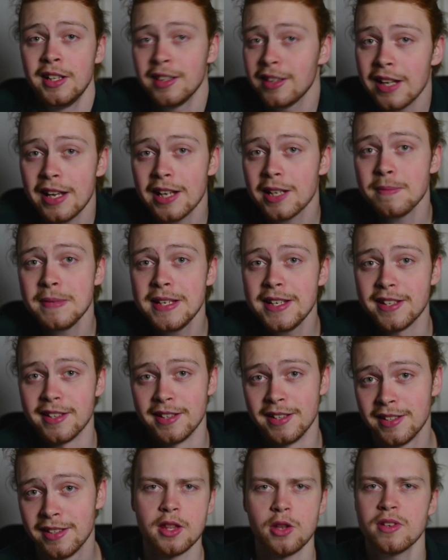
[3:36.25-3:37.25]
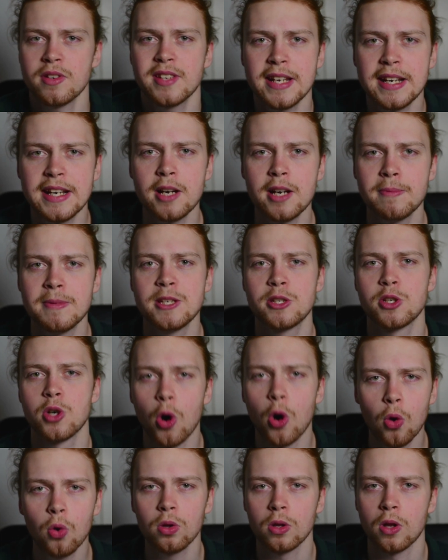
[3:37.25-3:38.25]
like me. They're setting up this
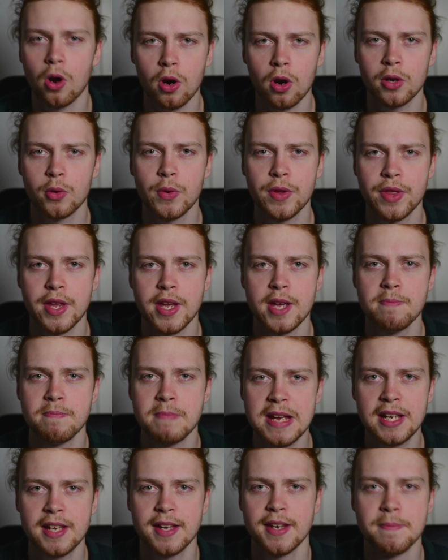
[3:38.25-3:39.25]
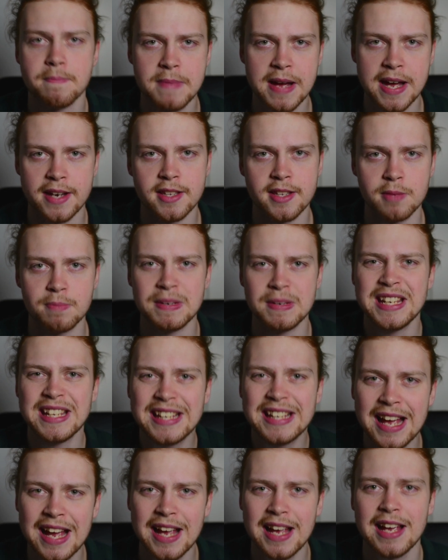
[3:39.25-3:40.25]
whole arc with him making amends, but he
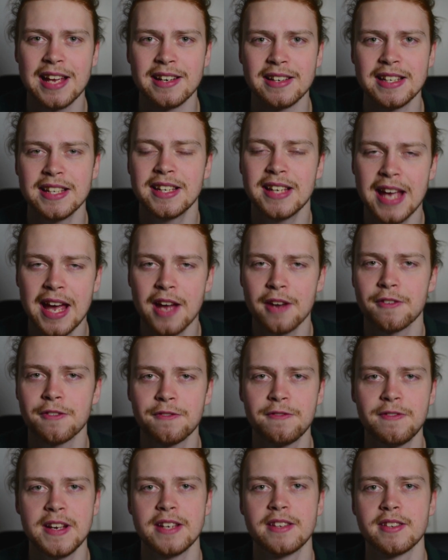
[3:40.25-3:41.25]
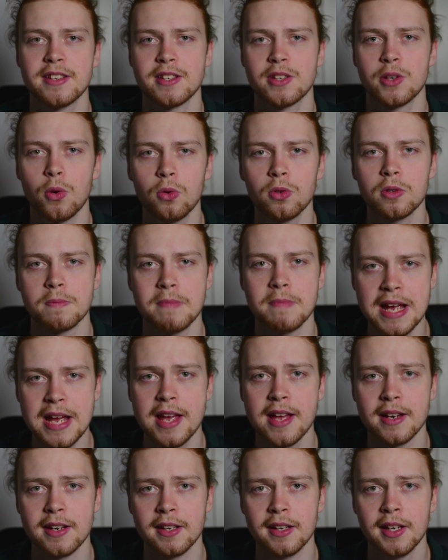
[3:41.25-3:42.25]
can't face this old
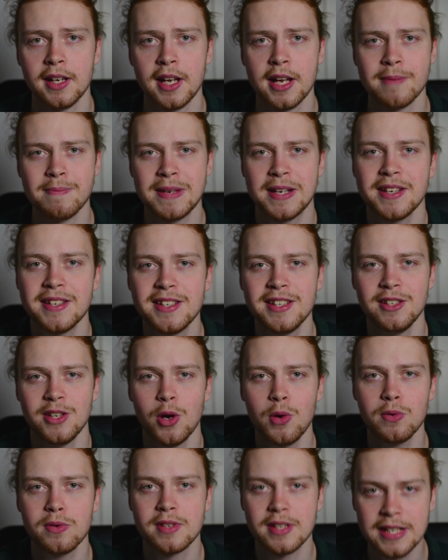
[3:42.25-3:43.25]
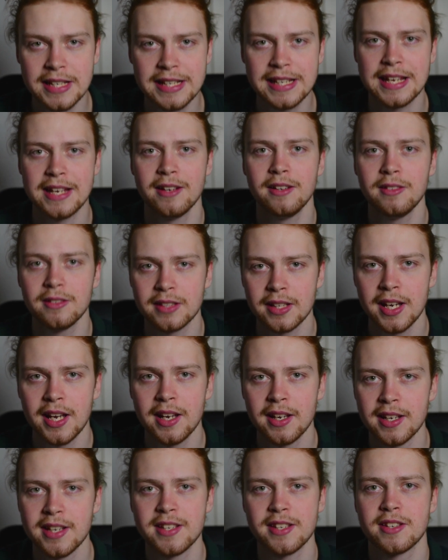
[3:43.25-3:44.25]
man, because he knows he killed
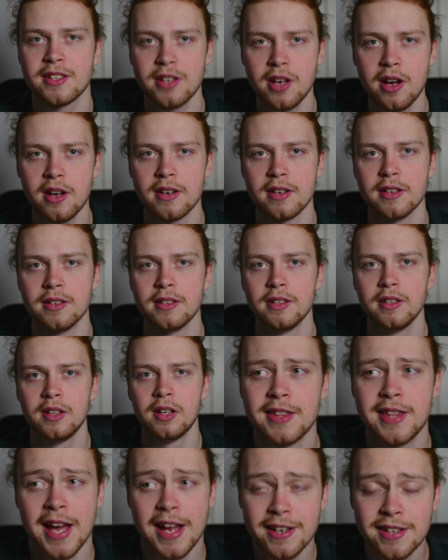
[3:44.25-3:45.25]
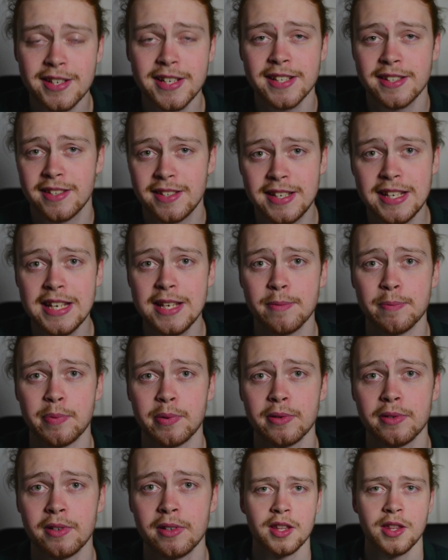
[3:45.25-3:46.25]
his son. That shit's deep.
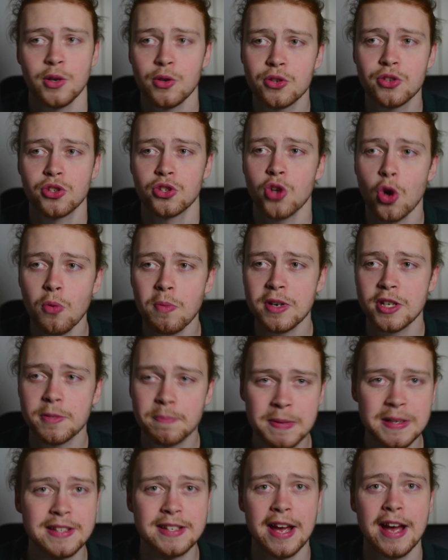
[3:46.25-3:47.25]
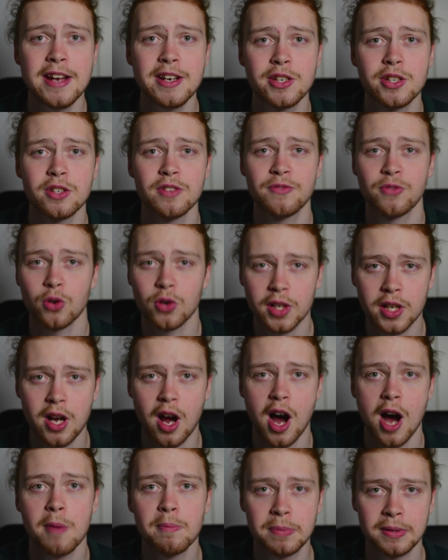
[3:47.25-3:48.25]
There's so much potential for a
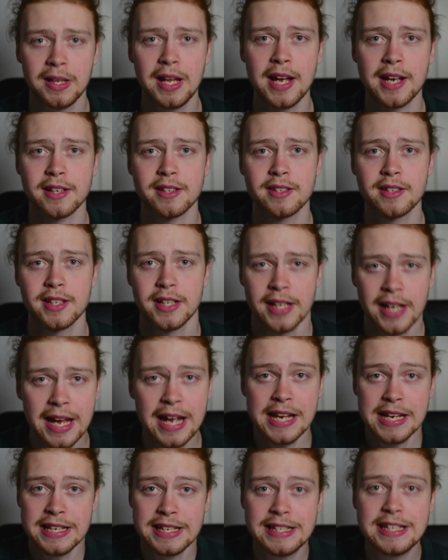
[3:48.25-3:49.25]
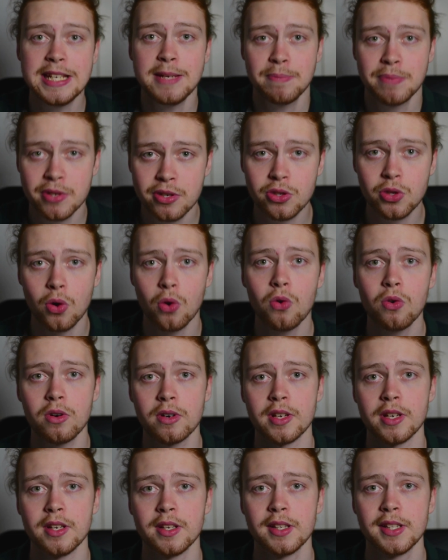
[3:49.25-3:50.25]
complex and deep
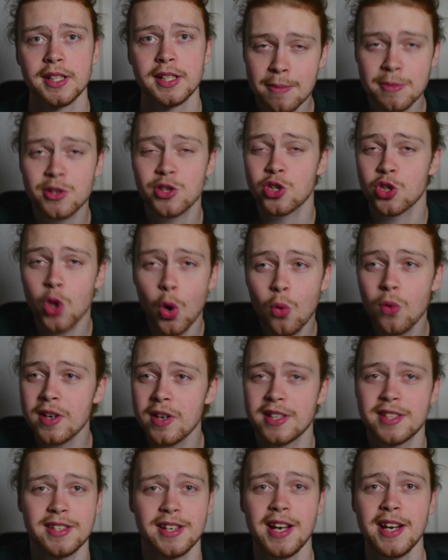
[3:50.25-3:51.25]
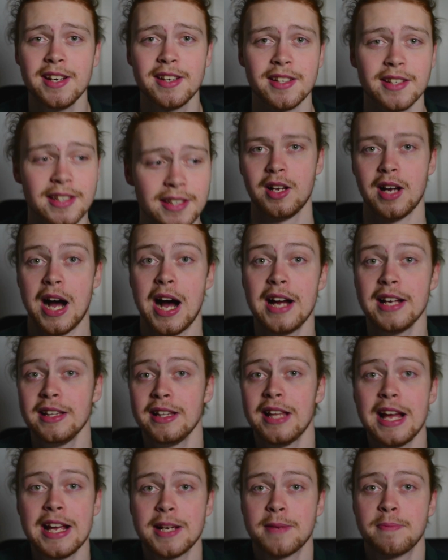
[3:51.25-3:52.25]
story. I'm so excited. I
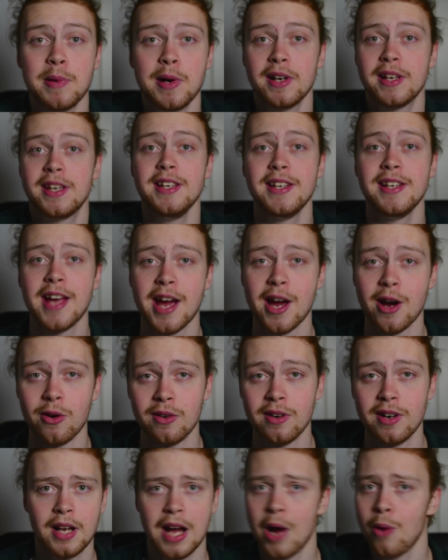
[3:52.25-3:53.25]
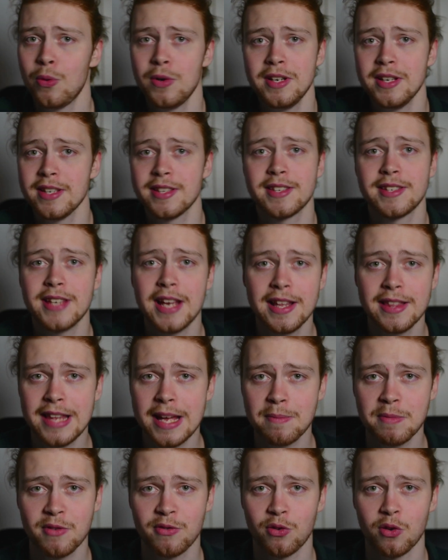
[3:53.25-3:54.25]
like Bucky now. I wouldn't have said
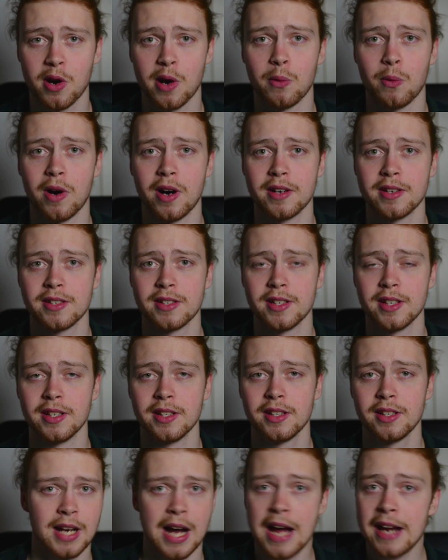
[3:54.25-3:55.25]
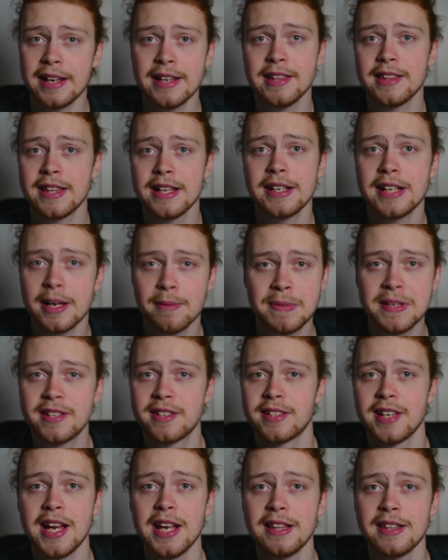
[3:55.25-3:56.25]
that before I watched it. I didn't think I'd be
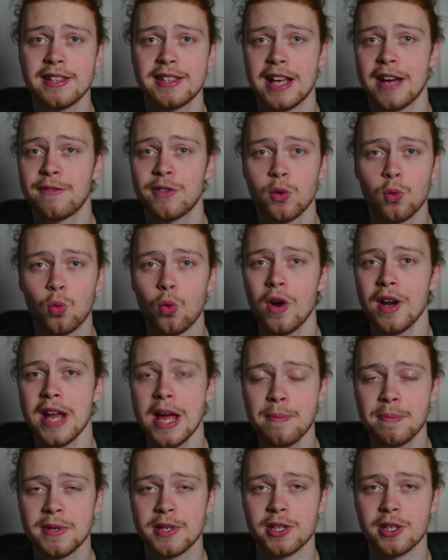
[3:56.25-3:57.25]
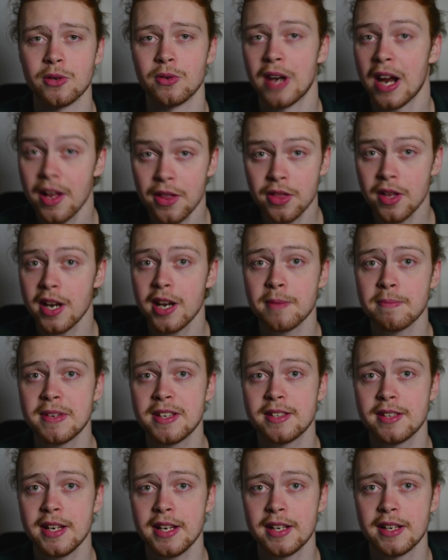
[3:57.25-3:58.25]
saying this after one episode. I thought I'd be
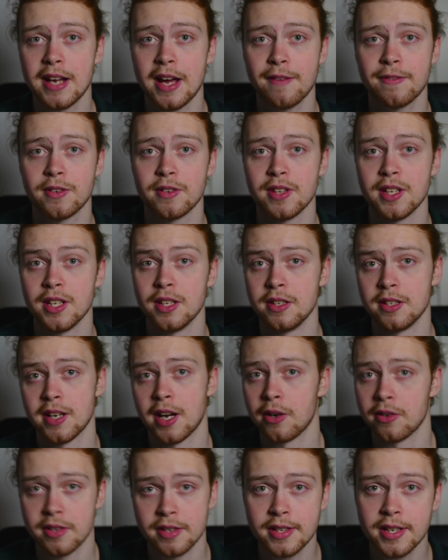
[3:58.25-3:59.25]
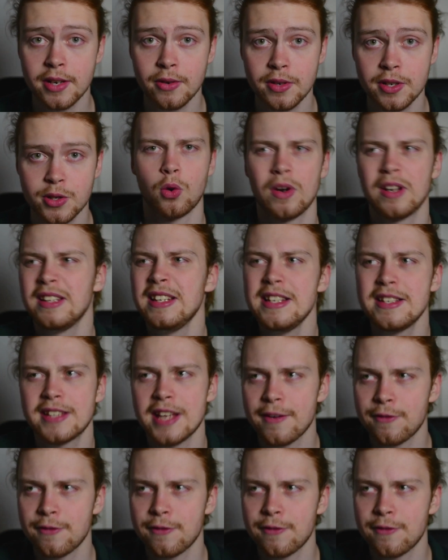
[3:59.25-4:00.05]
saying it after the entire series, or at least